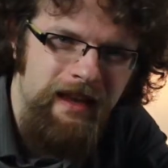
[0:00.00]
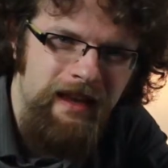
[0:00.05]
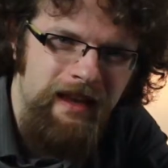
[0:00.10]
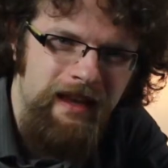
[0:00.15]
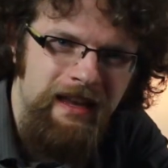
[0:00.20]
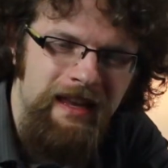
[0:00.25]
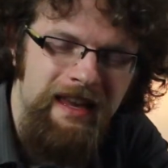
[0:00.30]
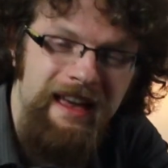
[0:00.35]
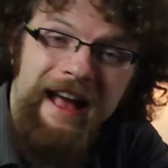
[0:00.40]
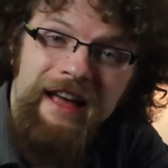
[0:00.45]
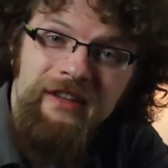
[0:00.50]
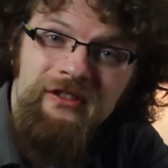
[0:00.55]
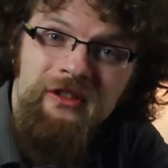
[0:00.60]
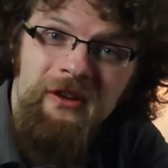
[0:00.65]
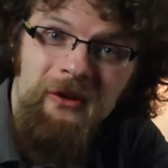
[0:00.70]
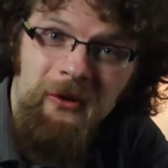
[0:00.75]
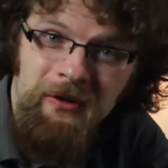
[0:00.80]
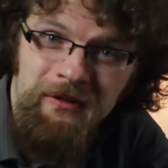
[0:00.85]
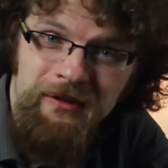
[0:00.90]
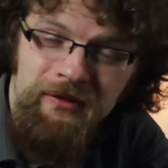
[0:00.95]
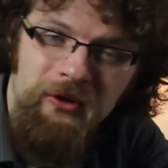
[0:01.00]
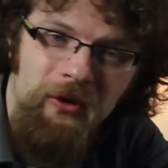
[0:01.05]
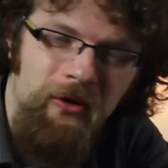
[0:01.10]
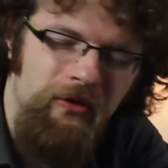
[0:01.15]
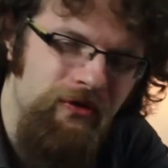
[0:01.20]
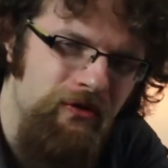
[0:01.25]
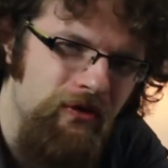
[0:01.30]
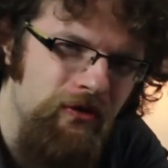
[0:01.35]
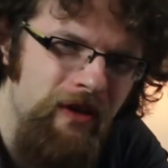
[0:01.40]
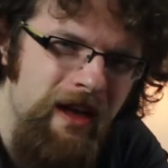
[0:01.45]
He asked the
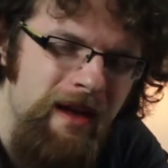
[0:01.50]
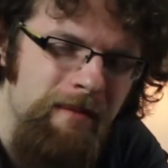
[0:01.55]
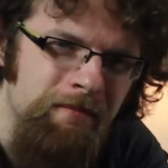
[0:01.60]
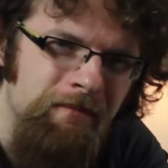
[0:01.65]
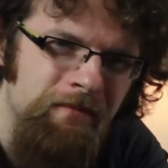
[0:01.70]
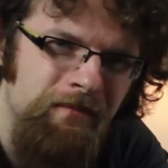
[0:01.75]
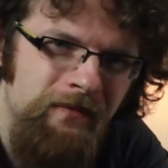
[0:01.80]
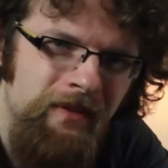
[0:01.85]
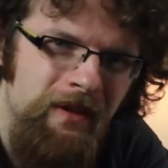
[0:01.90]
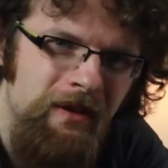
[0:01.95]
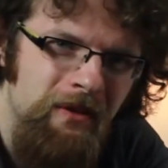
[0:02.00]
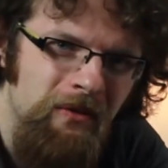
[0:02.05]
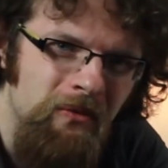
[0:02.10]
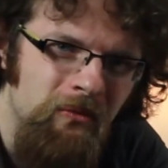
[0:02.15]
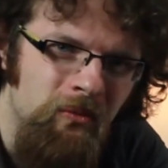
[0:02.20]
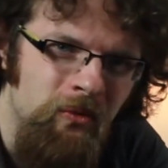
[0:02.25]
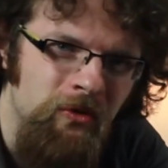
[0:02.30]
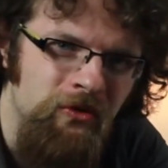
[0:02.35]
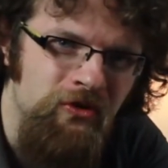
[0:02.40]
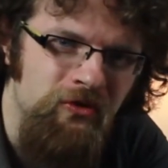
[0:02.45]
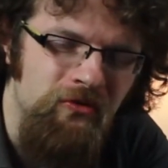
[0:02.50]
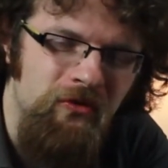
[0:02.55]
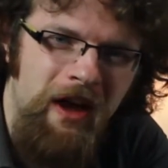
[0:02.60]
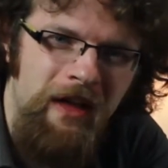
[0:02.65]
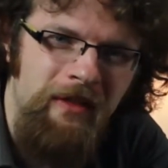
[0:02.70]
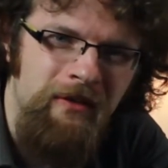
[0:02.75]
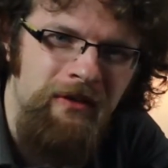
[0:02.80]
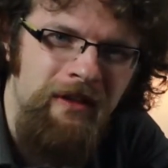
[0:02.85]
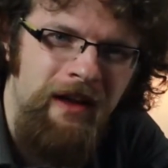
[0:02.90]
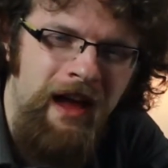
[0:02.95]
Orthodox the same. Would you
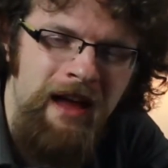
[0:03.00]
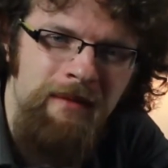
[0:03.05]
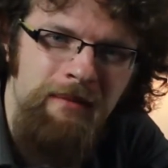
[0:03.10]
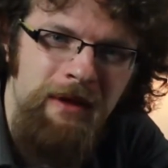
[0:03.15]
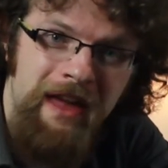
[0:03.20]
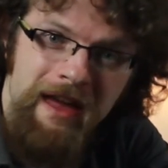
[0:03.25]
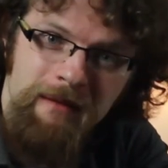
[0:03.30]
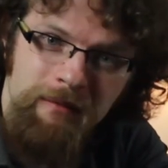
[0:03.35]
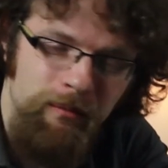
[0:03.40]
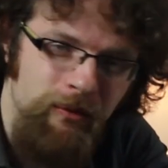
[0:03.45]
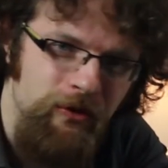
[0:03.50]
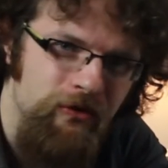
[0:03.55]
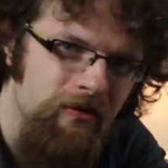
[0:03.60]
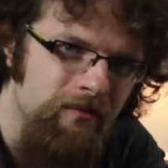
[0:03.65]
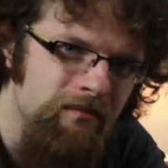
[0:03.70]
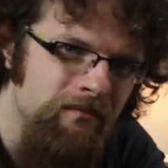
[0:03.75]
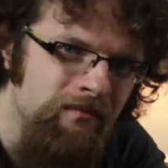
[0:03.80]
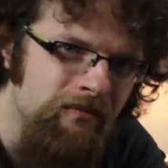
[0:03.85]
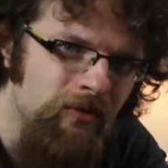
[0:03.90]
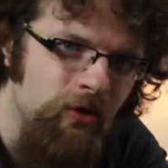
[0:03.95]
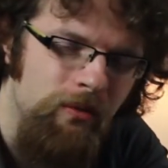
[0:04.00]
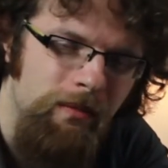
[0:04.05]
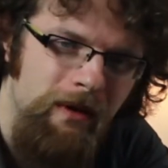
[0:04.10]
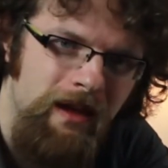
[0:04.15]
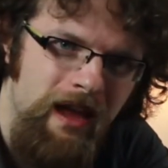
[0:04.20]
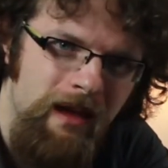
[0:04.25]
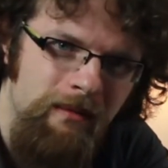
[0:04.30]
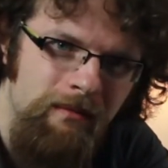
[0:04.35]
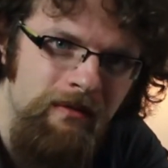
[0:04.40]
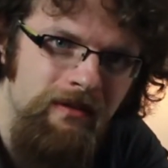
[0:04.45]
rather that I became a Muslim or
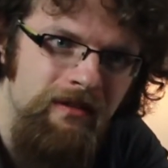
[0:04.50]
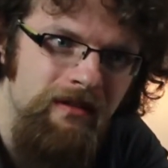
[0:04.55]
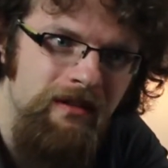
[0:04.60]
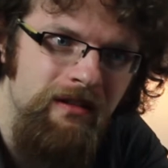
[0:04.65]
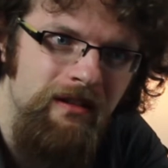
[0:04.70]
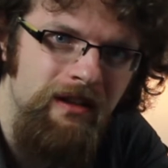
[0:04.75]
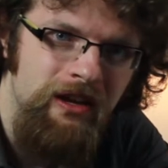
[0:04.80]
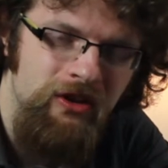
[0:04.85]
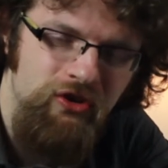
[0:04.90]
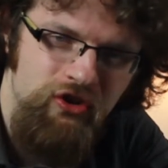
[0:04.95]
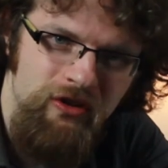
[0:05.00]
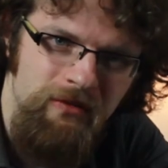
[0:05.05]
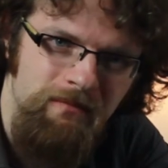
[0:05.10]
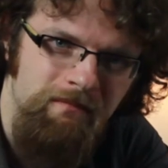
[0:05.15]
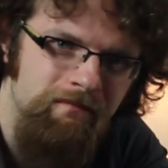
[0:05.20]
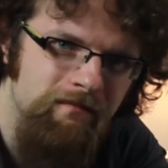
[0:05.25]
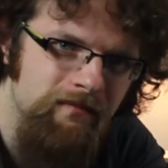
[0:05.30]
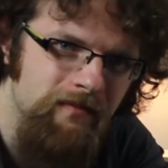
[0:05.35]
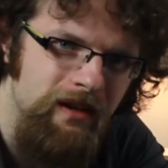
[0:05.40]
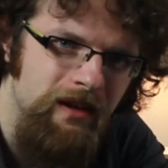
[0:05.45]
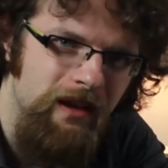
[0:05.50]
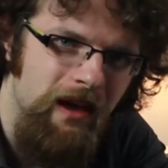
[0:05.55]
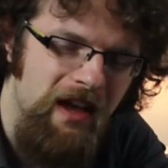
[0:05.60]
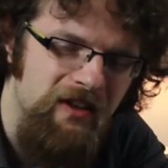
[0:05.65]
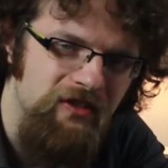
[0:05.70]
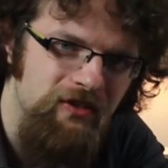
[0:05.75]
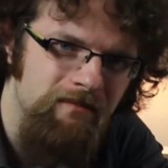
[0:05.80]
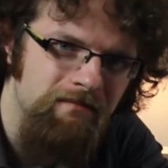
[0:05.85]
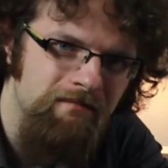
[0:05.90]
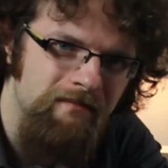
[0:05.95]
became a Jew? He
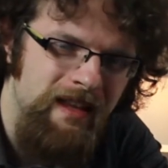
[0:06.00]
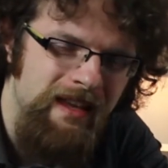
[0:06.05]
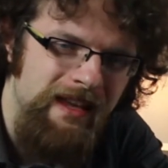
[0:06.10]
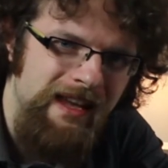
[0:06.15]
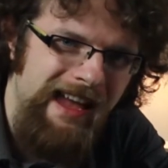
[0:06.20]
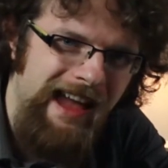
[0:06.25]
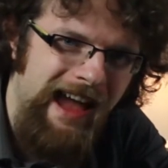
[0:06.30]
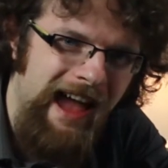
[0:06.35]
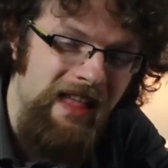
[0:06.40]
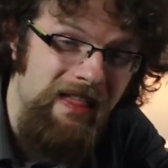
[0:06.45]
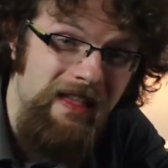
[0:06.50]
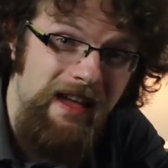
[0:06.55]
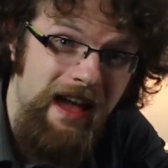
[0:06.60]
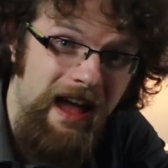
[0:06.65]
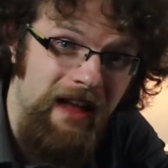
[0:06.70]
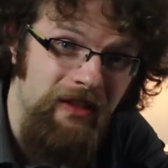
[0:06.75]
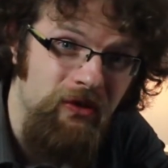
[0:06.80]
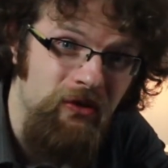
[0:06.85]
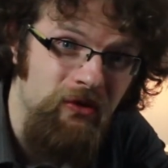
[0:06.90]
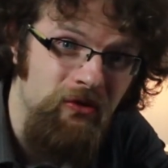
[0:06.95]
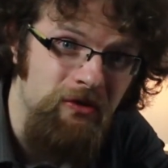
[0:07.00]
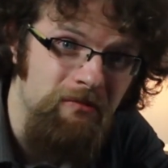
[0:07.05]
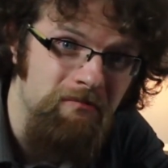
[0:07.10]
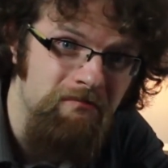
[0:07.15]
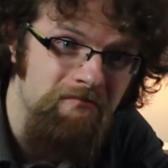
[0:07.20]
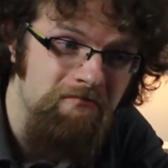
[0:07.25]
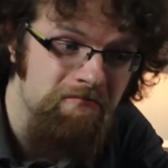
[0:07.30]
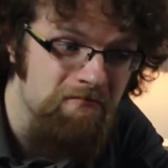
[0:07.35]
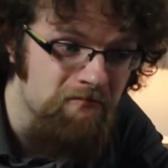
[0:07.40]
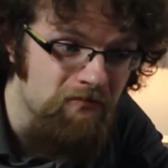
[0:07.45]
asked. And they answered,
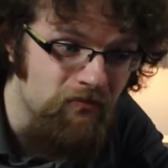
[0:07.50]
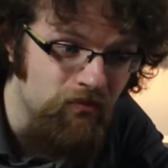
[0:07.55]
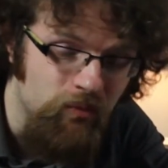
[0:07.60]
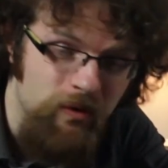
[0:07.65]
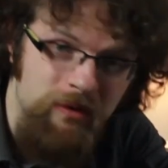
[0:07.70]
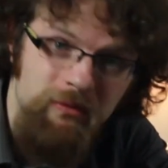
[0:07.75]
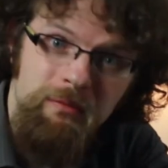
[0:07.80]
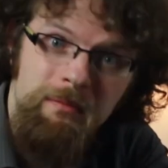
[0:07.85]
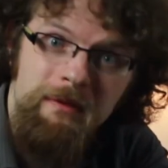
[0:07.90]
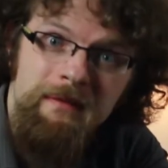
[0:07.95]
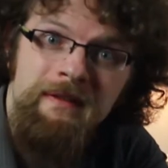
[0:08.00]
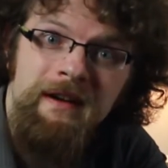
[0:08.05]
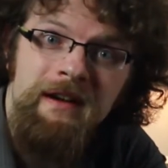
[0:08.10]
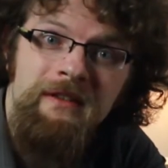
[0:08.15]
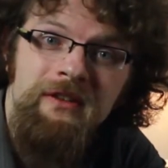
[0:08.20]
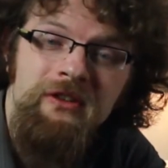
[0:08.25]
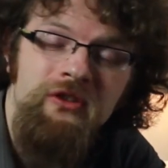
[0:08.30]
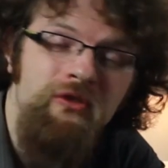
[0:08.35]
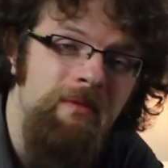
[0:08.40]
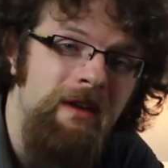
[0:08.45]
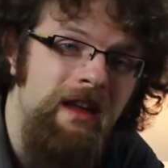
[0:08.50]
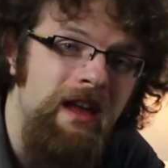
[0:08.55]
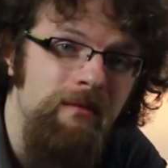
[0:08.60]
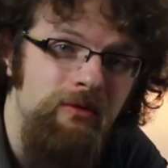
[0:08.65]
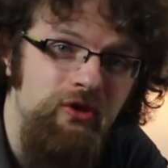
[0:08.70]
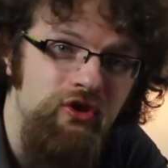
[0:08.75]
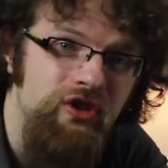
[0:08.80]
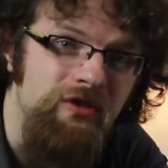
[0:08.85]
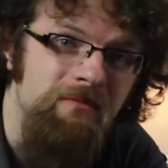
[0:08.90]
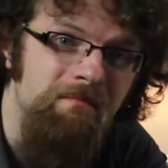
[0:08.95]
we would prefer that you became a
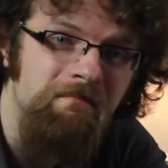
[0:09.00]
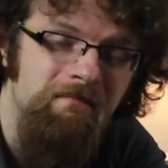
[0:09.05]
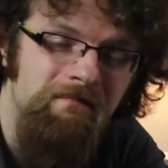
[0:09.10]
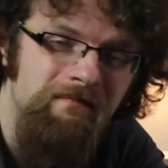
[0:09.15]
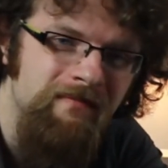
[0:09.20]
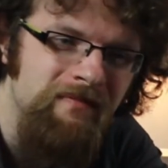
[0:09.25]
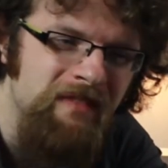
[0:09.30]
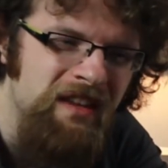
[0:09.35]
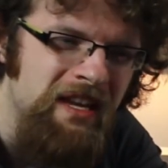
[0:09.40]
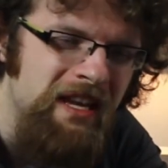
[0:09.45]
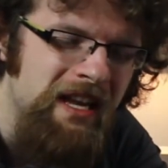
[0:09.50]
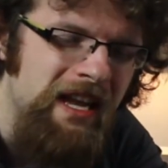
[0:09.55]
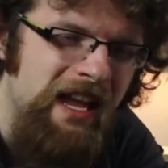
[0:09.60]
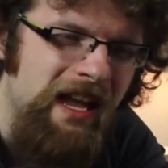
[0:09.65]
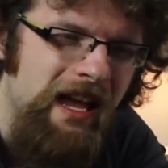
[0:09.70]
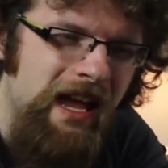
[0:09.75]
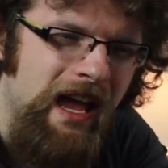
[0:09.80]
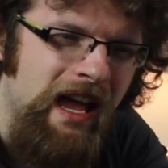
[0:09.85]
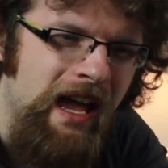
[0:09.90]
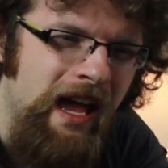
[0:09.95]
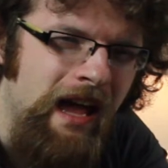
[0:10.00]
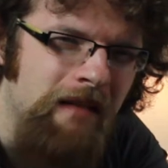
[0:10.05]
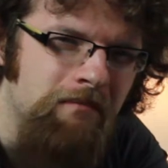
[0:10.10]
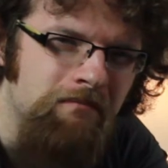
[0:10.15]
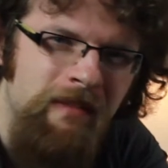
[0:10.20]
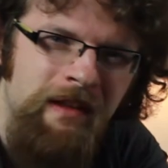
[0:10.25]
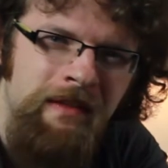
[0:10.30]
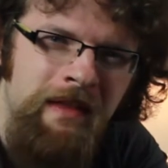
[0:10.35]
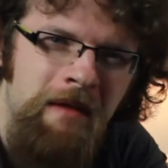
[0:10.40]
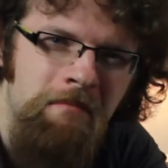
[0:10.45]
Jew.
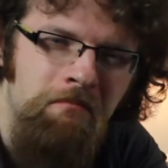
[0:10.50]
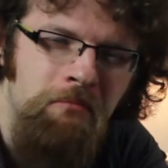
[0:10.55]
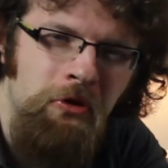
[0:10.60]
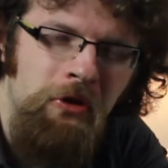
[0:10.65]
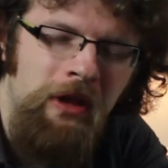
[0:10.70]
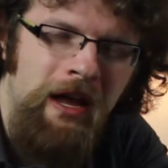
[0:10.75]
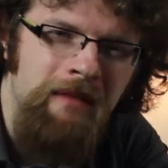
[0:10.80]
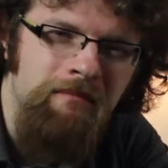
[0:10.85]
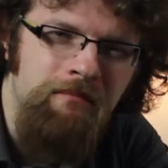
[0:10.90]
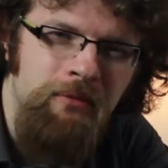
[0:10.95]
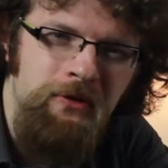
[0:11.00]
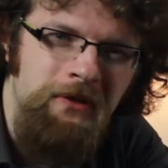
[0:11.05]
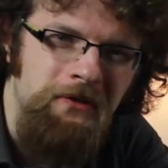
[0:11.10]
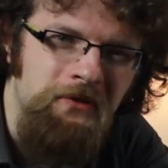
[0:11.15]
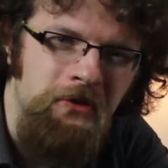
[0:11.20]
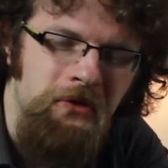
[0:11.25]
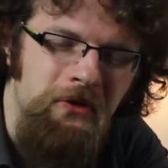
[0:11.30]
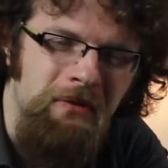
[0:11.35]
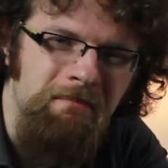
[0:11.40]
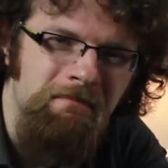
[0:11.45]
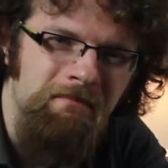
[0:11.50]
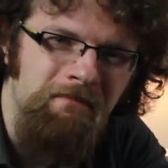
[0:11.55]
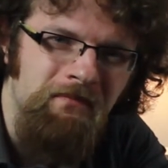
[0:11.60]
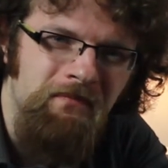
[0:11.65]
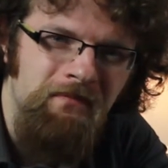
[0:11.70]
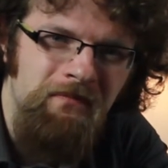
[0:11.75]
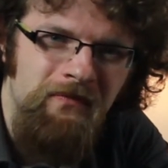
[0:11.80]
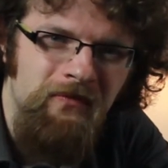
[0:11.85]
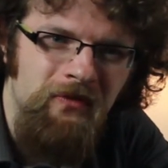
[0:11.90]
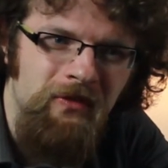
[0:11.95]
And then Bulan put it to them
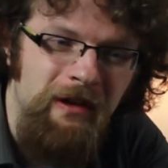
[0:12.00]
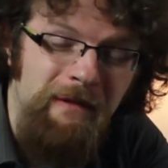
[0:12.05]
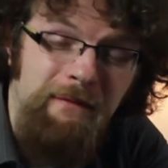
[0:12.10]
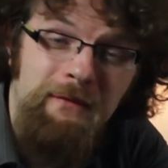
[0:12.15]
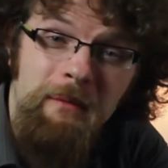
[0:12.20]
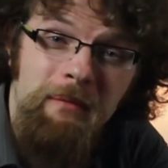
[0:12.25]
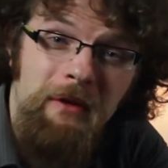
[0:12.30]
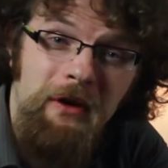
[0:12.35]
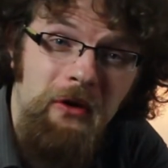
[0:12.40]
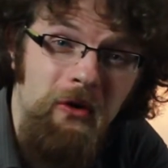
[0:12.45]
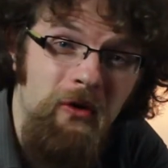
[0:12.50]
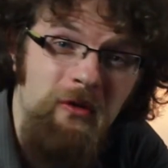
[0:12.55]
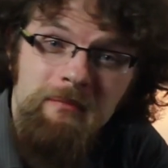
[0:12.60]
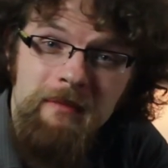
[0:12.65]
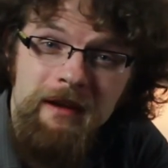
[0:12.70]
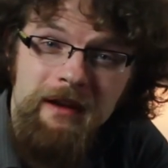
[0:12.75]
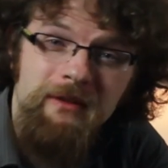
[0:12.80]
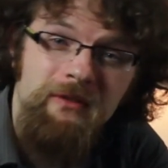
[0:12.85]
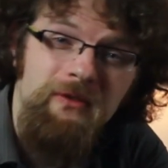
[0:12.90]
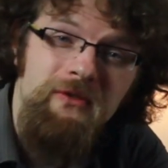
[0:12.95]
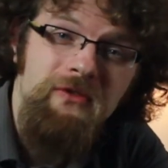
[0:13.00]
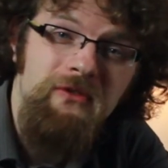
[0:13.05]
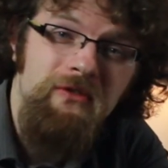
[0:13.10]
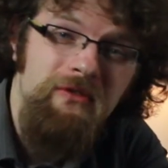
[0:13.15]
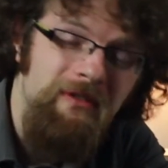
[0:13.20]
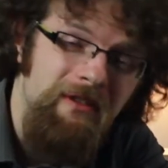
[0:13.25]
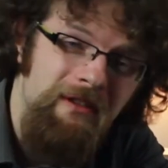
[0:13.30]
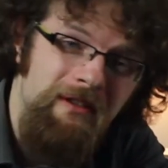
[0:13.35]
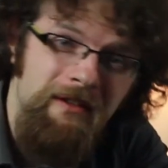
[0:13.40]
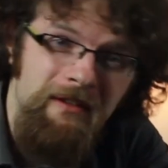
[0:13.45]
that from their own mouths
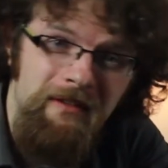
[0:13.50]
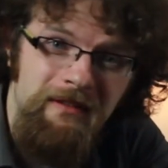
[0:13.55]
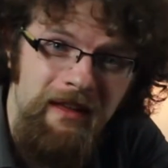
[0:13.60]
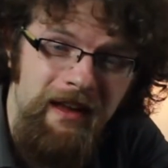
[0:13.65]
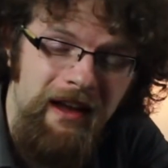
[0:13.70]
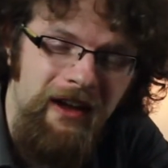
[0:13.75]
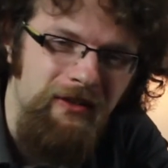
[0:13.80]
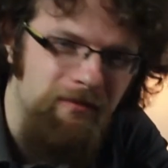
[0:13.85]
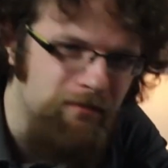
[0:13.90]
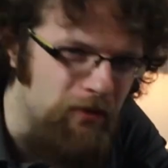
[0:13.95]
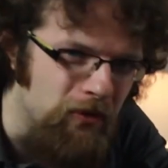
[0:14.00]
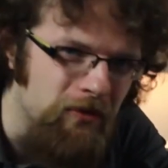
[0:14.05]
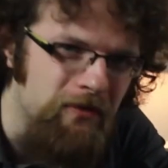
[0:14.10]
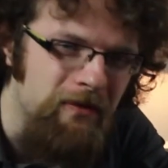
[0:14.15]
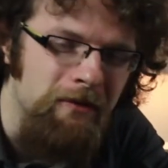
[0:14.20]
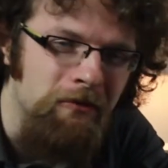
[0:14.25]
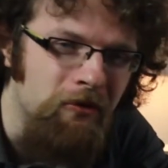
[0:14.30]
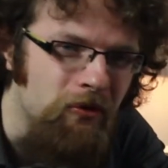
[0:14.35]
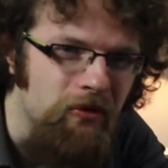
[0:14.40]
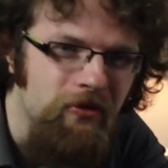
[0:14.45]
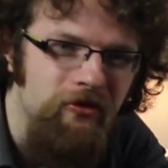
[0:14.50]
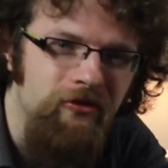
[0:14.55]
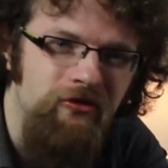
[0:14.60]
they had both endorsed